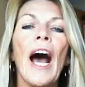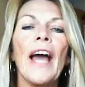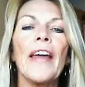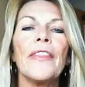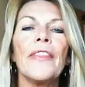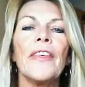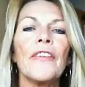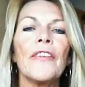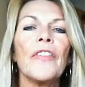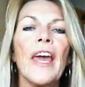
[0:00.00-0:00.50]

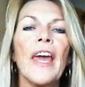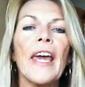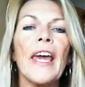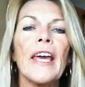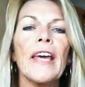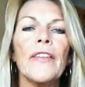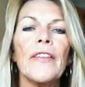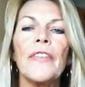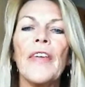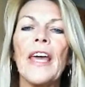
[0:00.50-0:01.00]
I think
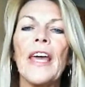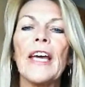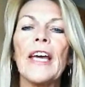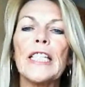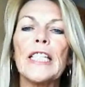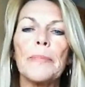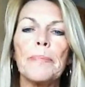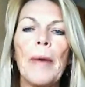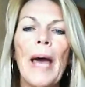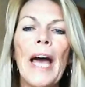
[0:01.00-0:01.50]
they
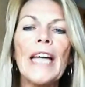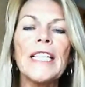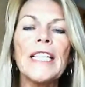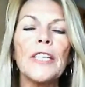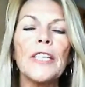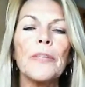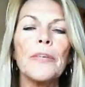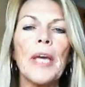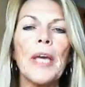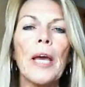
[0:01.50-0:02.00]

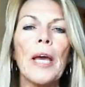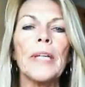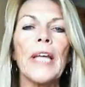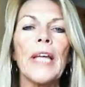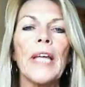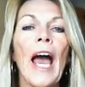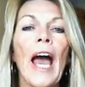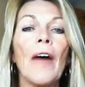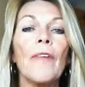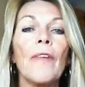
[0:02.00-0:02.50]
expect to be able
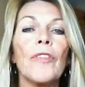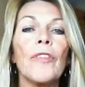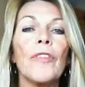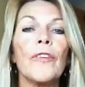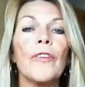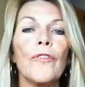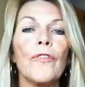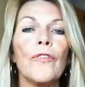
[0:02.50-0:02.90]
to have the